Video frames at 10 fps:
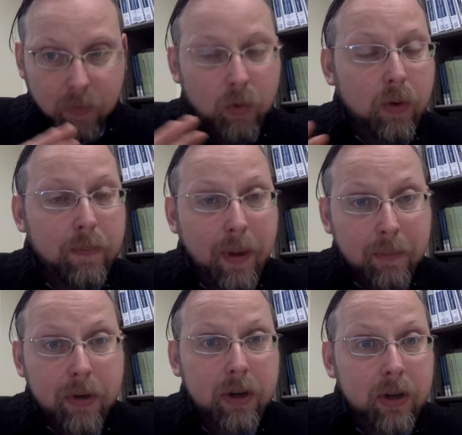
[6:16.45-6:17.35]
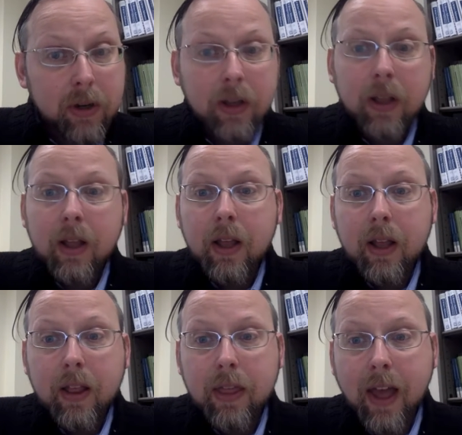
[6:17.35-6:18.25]
Remember
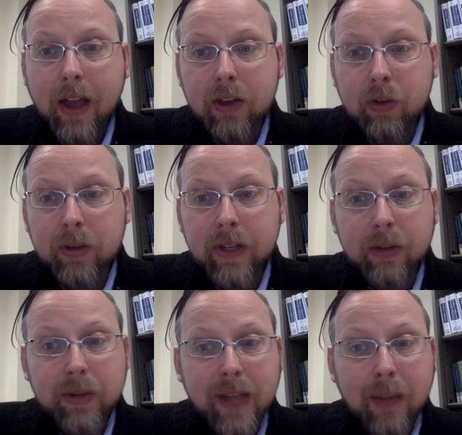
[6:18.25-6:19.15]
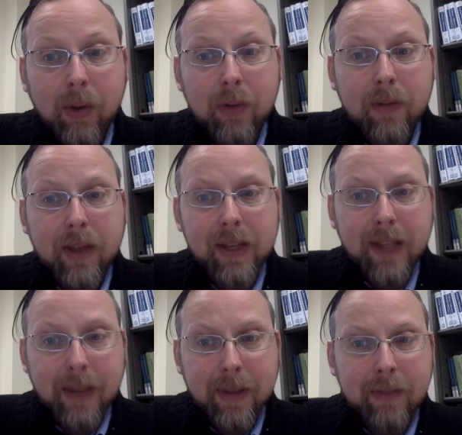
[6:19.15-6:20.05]
that you will need to
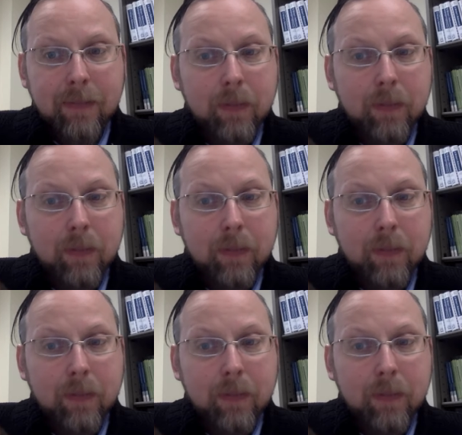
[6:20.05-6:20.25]
examine